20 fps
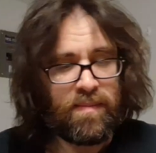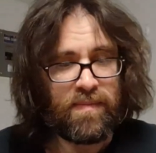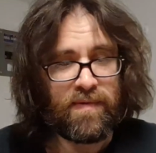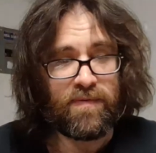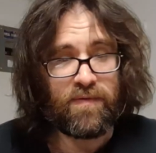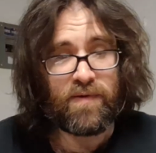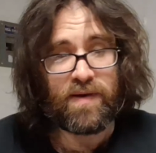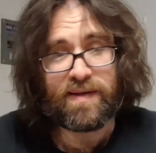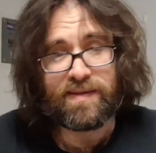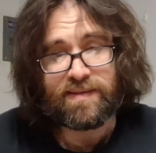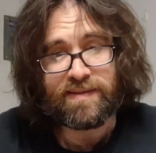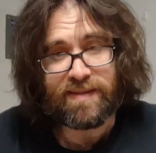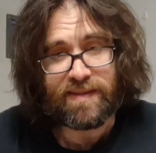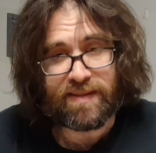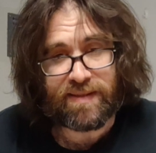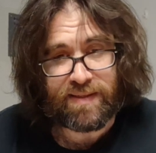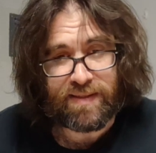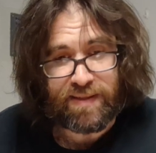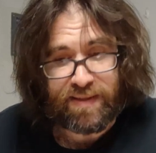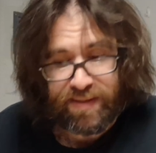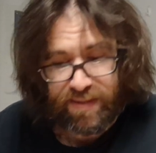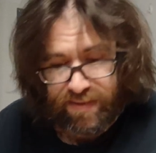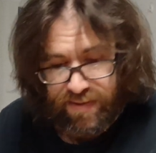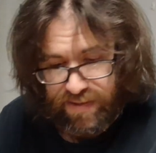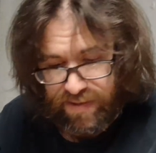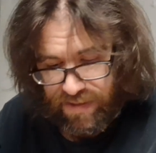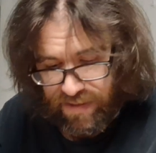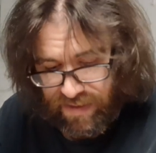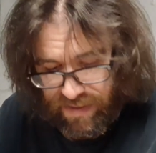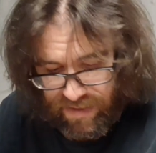before I send it.
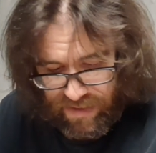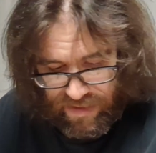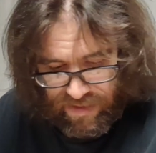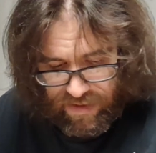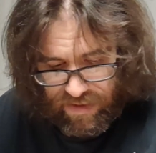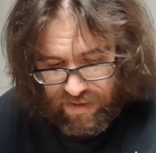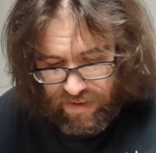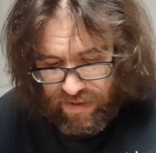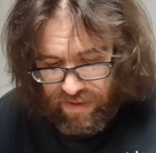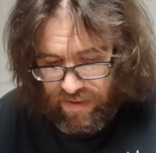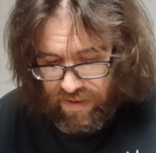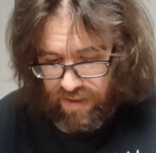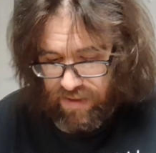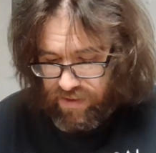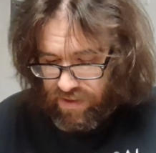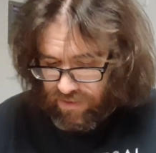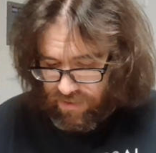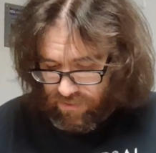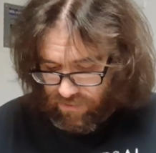Another